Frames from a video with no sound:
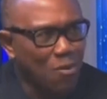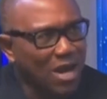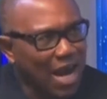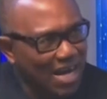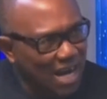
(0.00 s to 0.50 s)

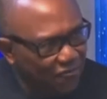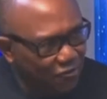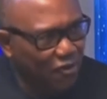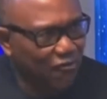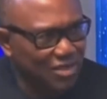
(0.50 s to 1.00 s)
And when I
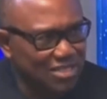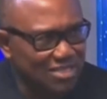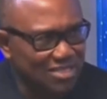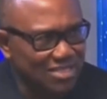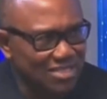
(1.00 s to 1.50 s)
left
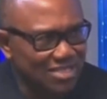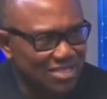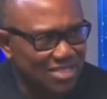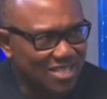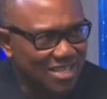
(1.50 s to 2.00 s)
office,
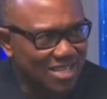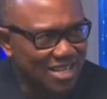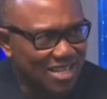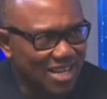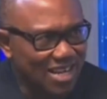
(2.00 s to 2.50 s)

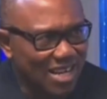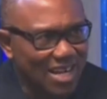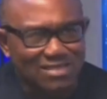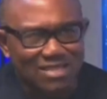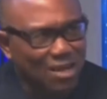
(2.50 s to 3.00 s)

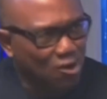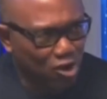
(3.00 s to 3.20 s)
it's